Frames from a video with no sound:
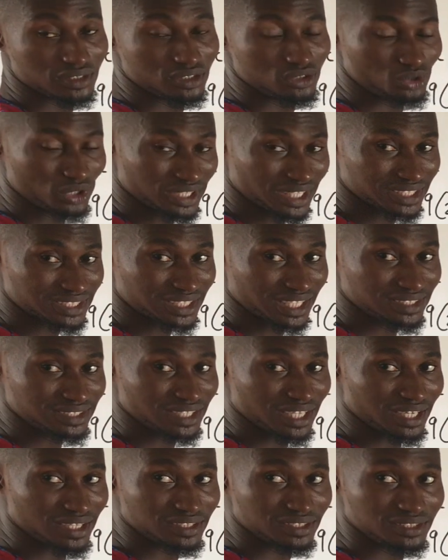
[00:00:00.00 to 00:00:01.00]
Do you understand
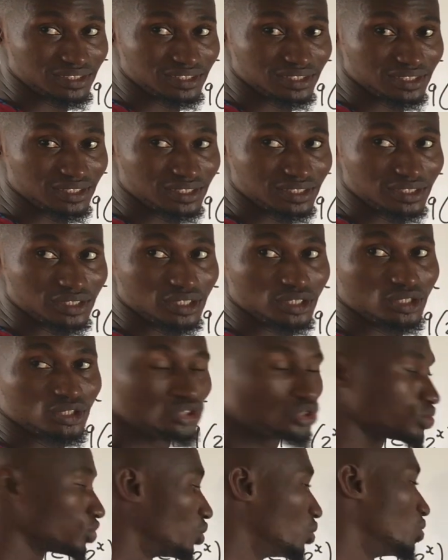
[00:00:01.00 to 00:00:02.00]
now?
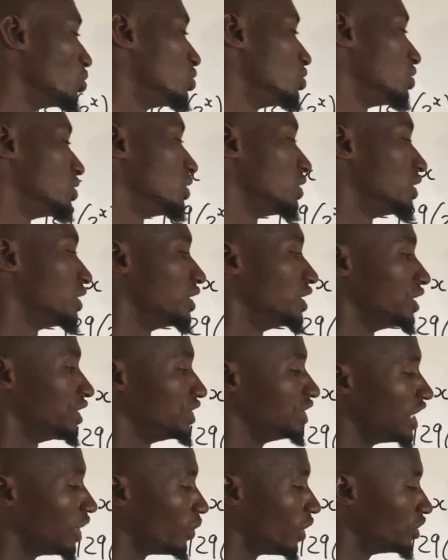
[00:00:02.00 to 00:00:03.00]
So
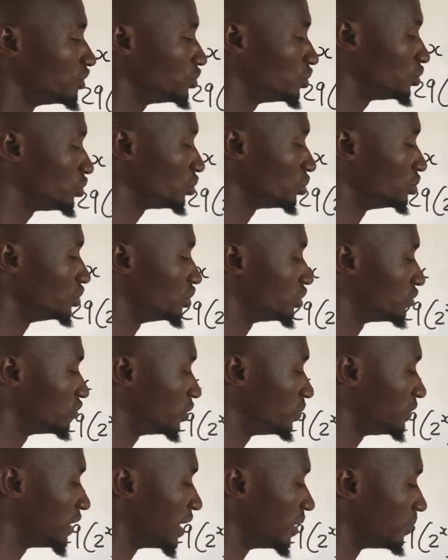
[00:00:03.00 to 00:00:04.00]
here, what do? You
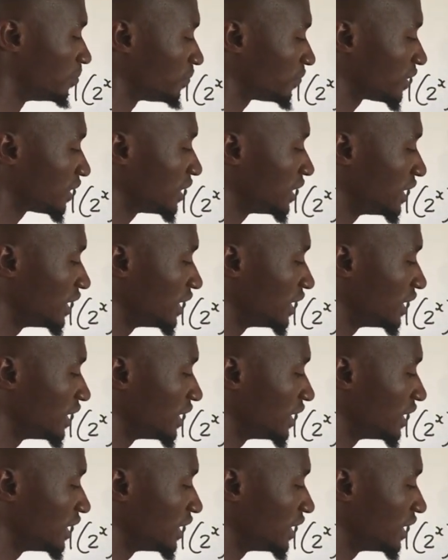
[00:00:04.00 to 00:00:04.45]
group them.